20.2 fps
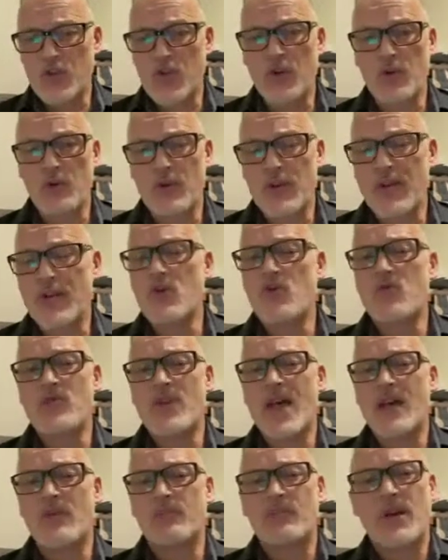We know
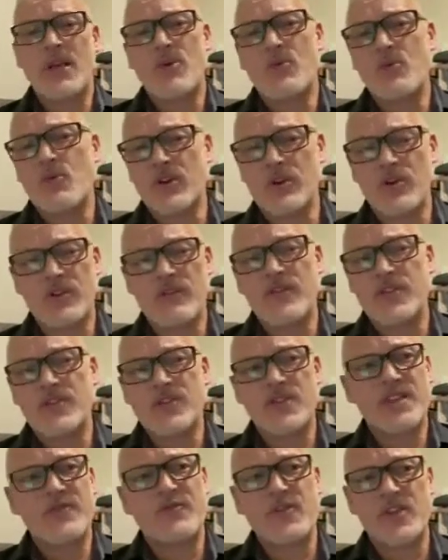that, but I wonder if it's a
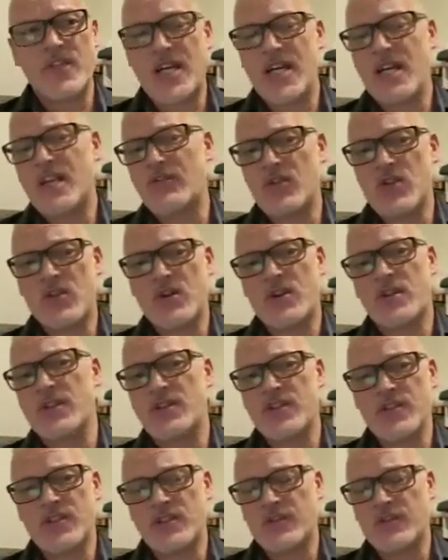different kind of darkness.